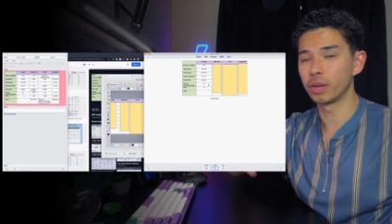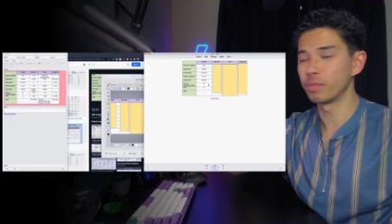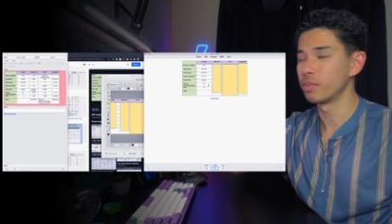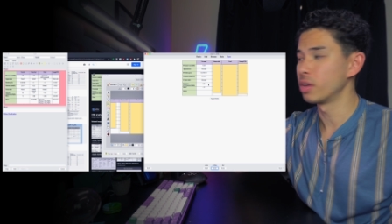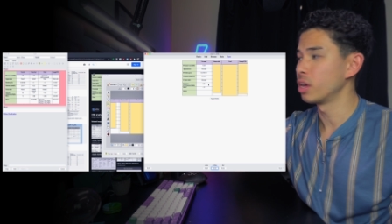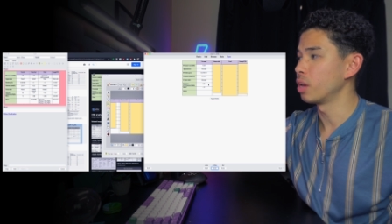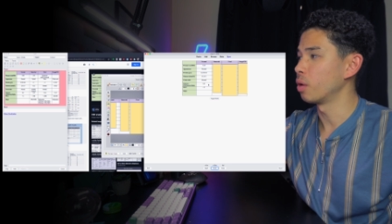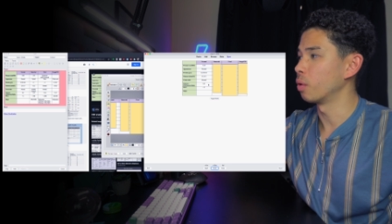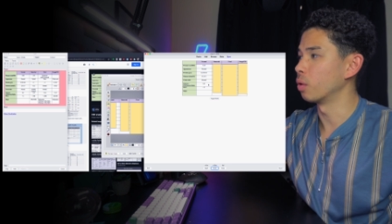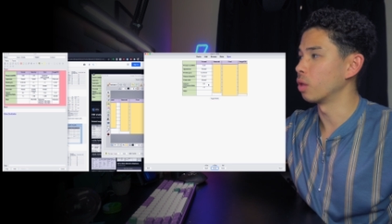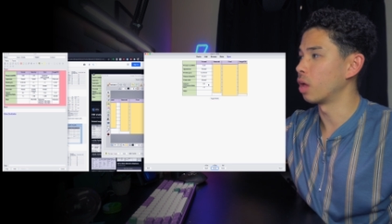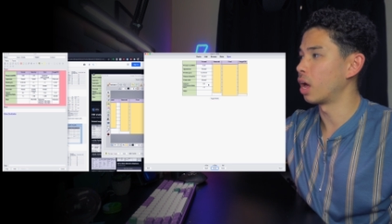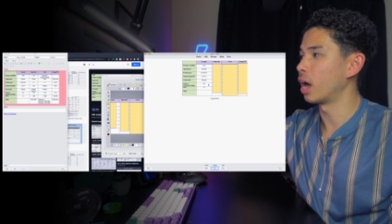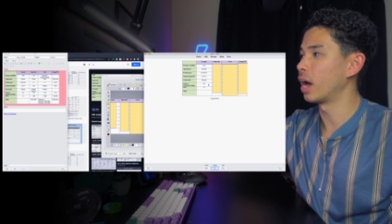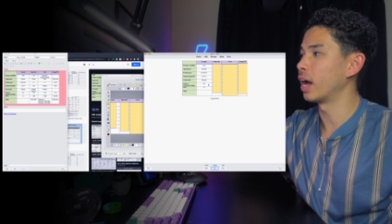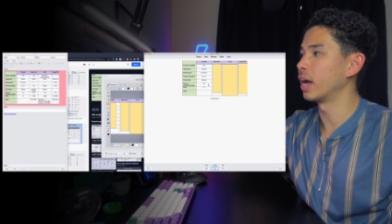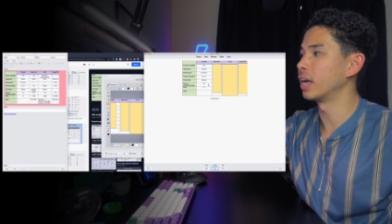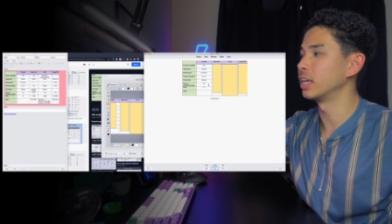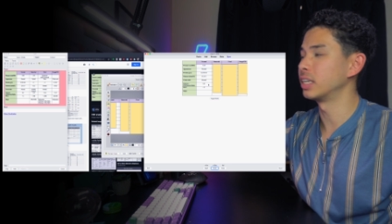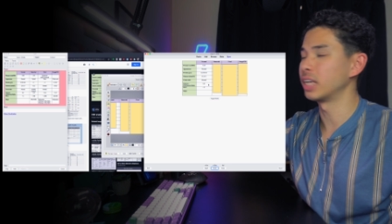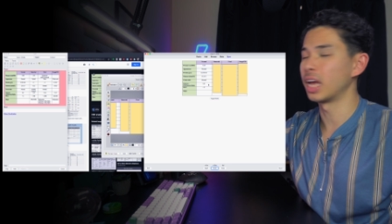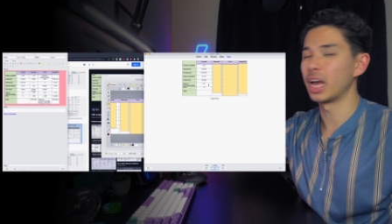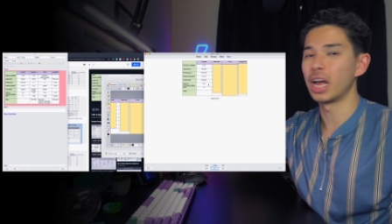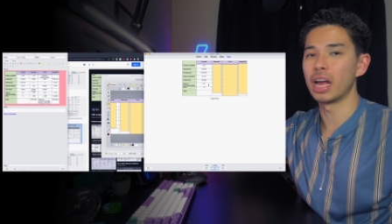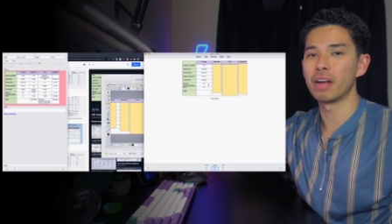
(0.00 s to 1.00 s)
It will
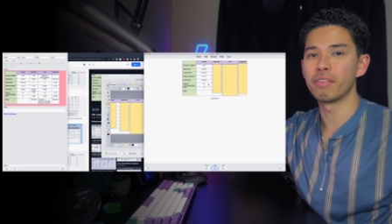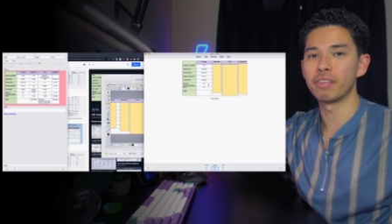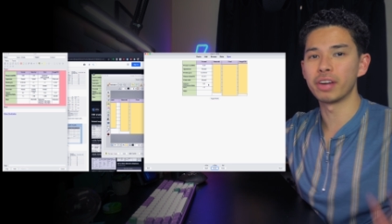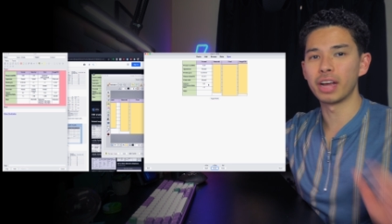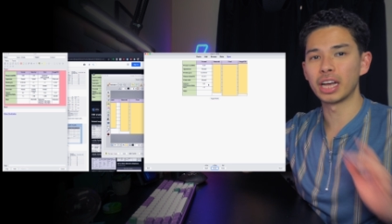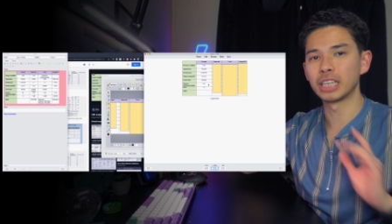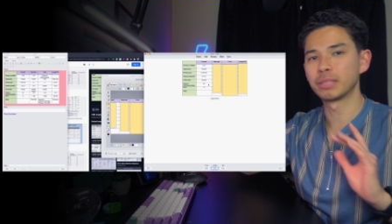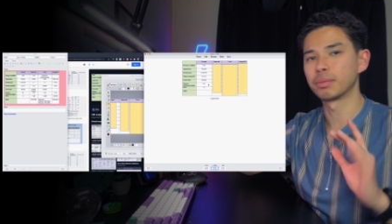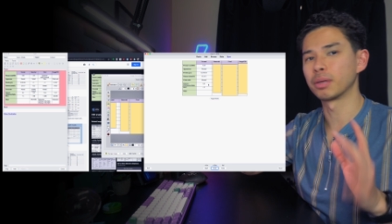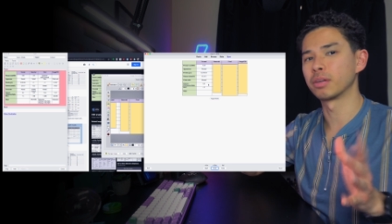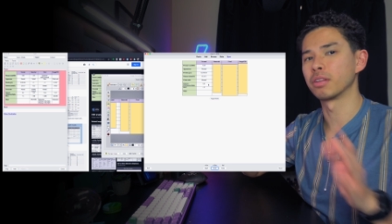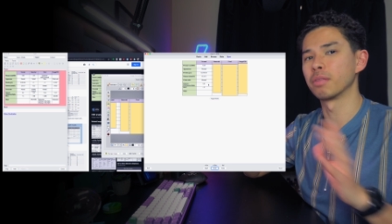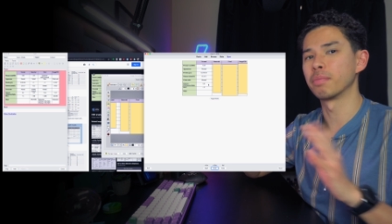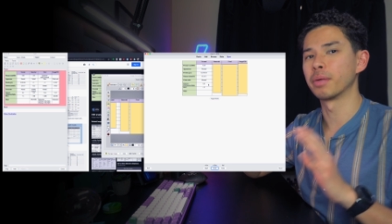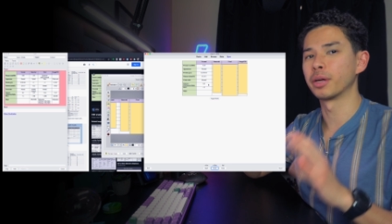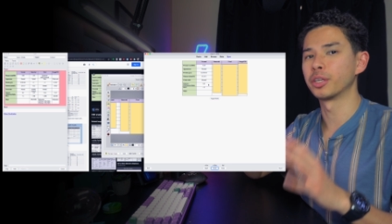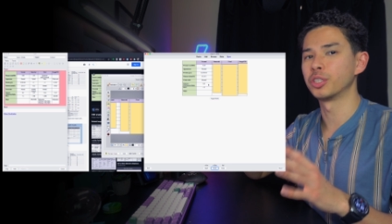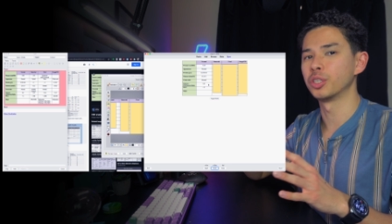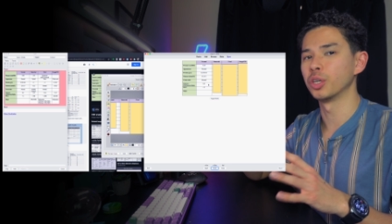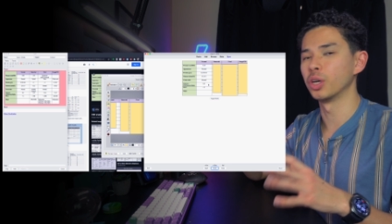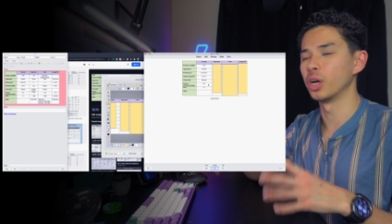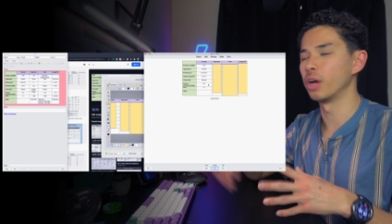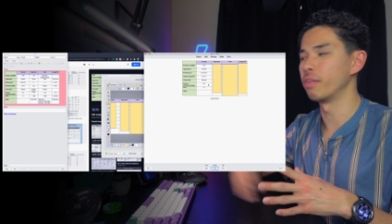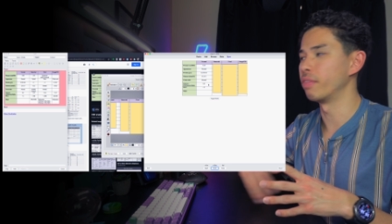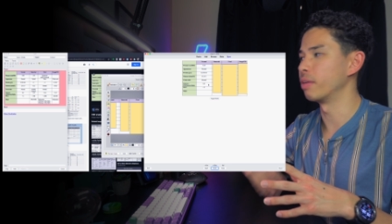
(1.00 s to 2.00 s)
hide every aspect of the
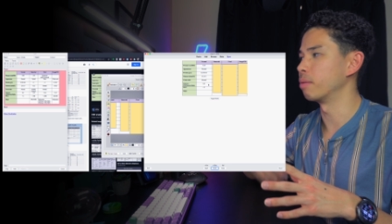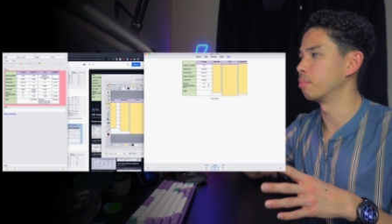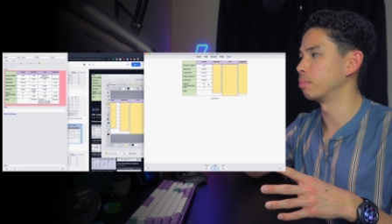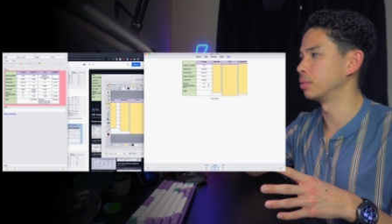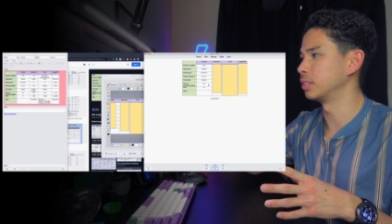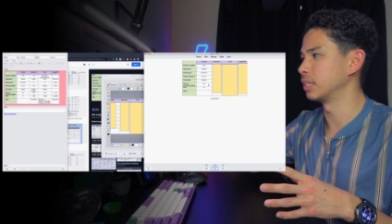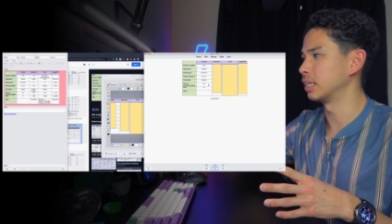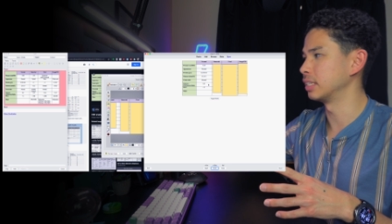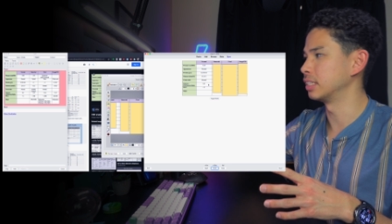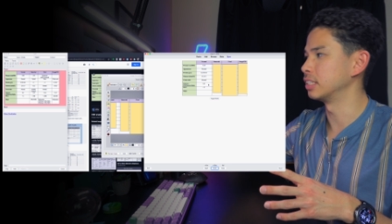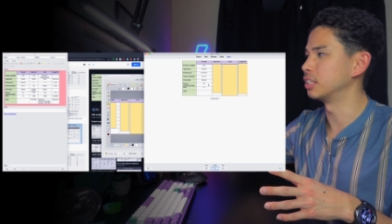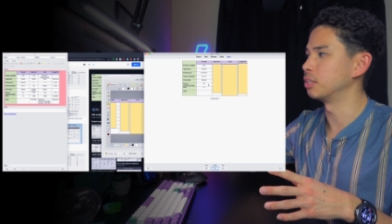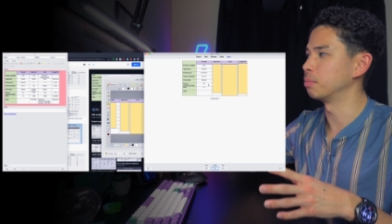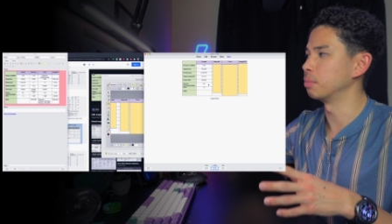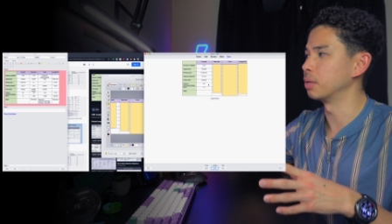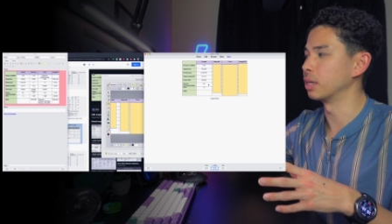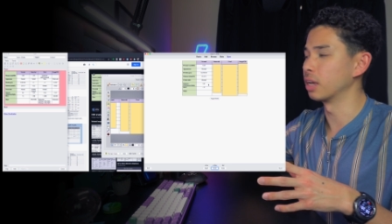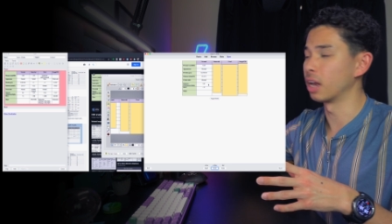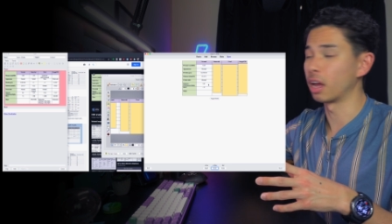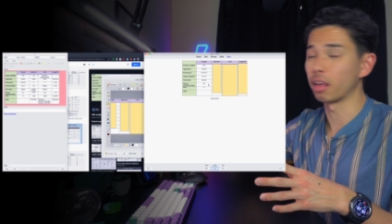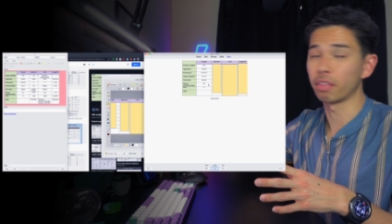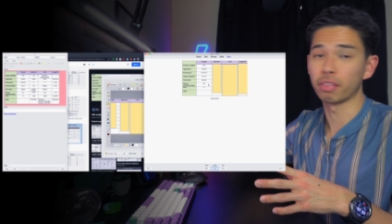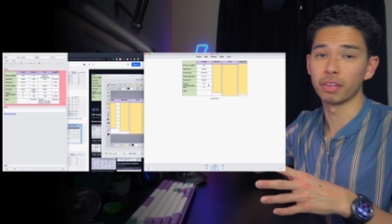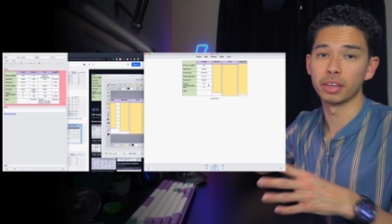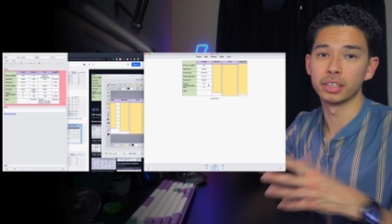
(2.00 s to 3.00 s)
picture and then present it to me
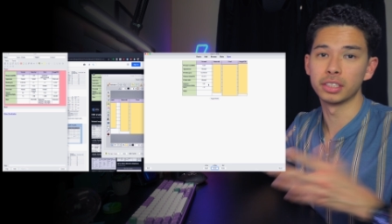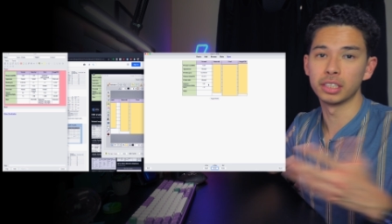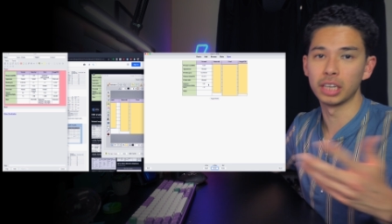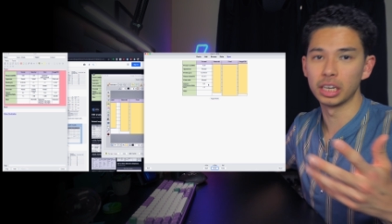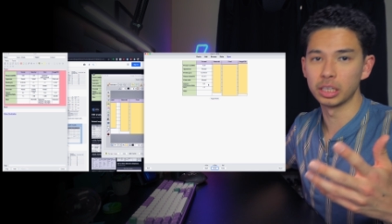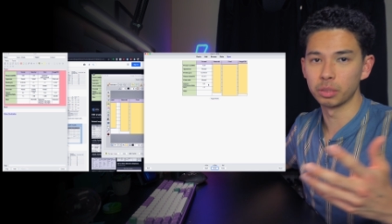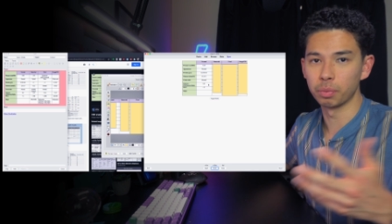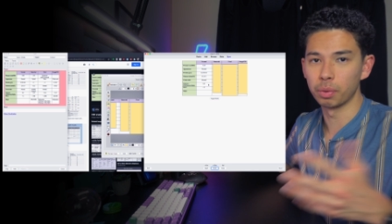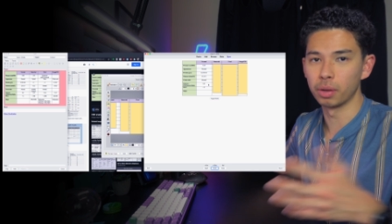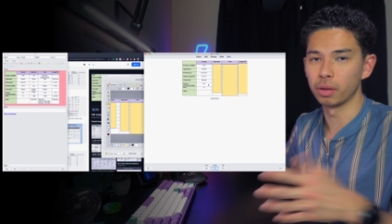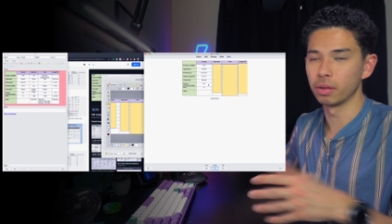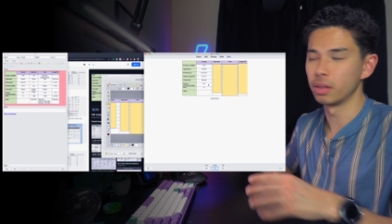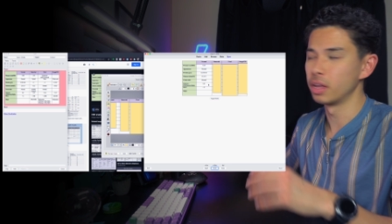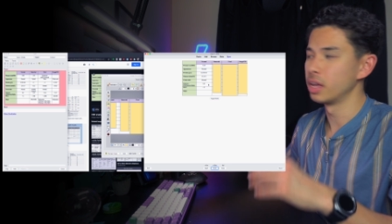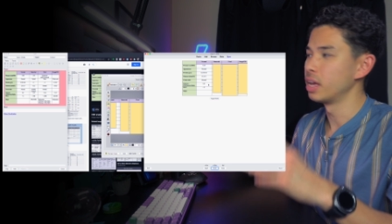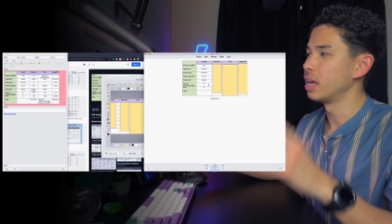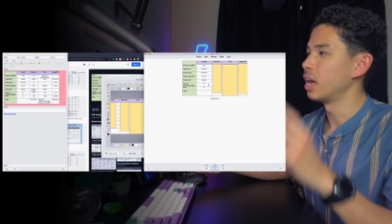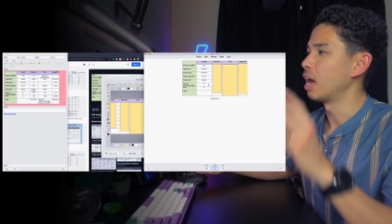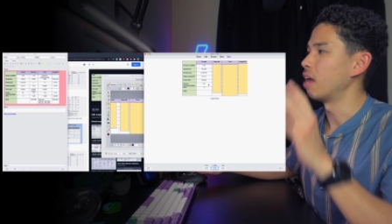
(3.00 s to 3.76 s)
like this as well.